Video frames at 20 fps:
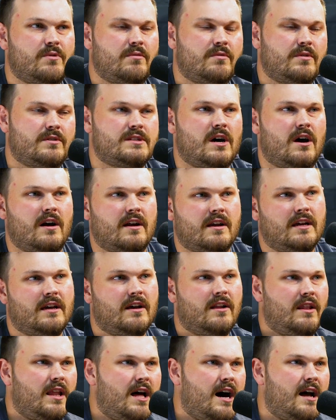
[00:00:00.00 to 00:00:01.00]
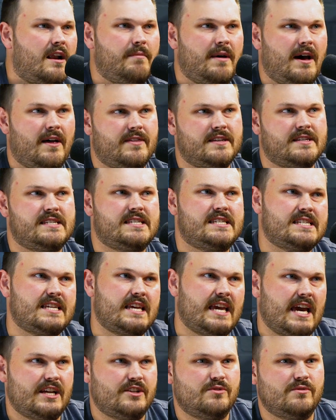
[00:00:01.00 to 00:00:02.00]
where we're talking a lot about the
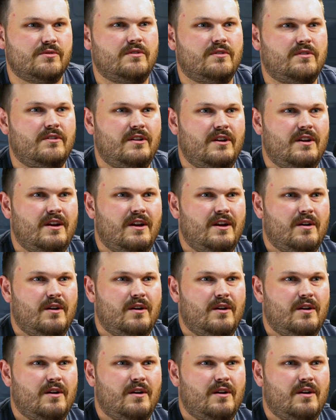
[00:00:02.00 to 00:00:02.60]
schedule,